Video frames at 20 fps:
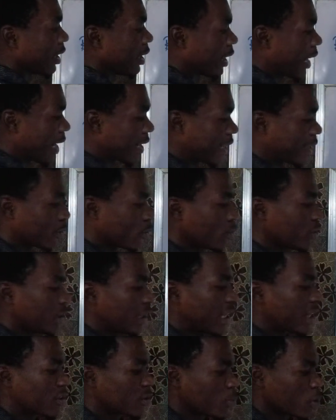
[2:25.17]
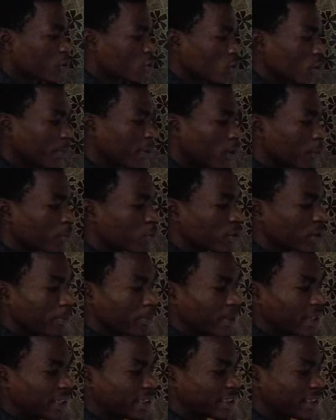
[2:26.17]
And I told you that it must not be up to the
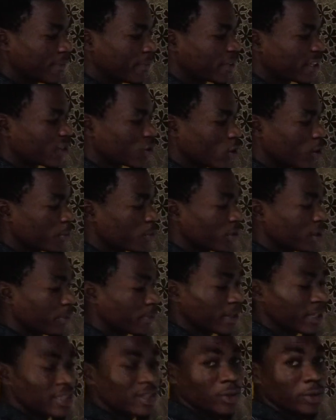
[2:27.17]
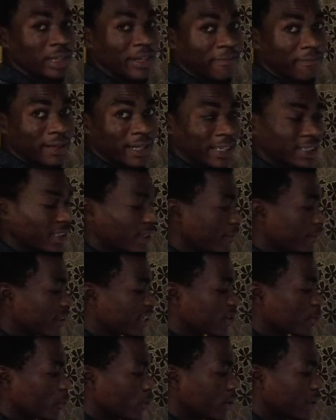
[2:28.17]
base. If it is up to the base, you divide. If it
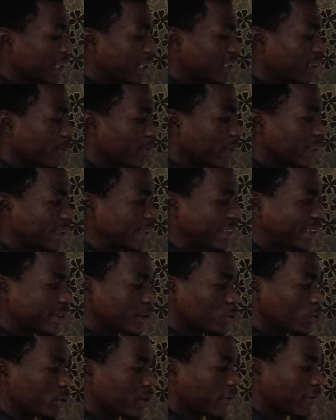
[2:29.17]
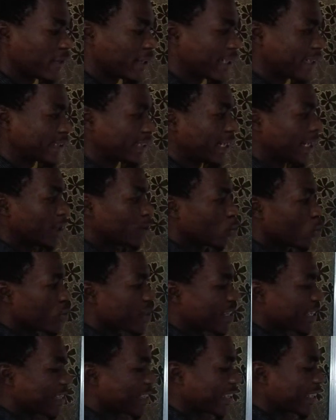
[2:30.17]
is more than the base, you divide. So
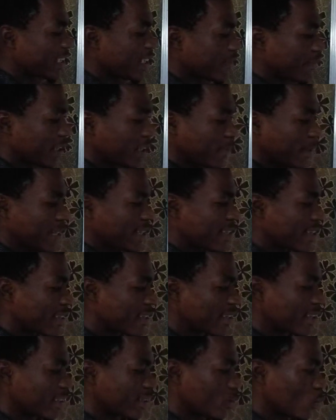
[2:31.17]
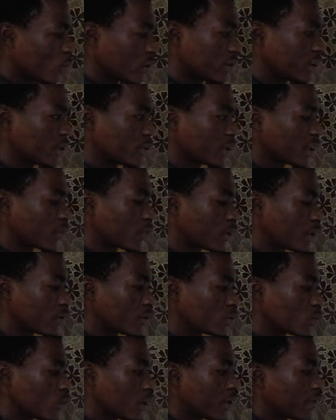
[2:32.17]
16 divided by 16, what do you think we are
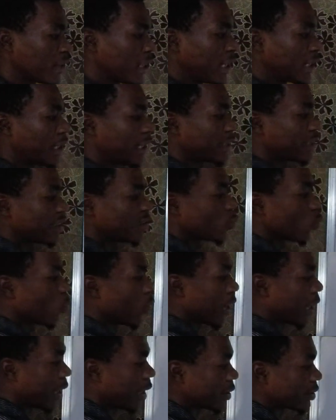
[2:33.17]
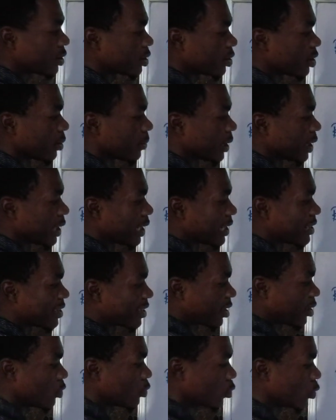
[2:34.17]
going to have? That is 1, remainder
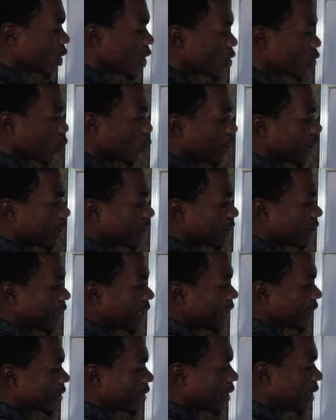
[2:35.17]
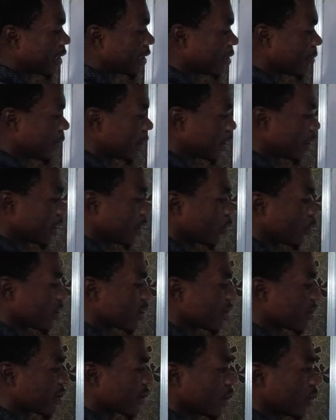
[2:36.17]
0. So we are writing our remainder, which
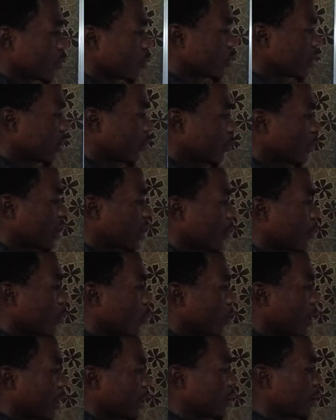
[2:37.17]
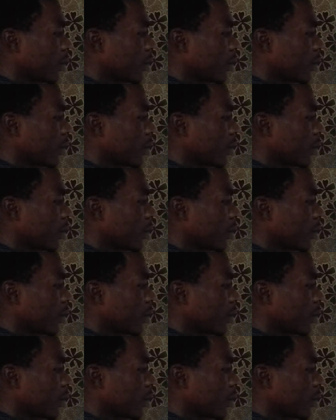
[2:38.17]
is 0, then we keep 1.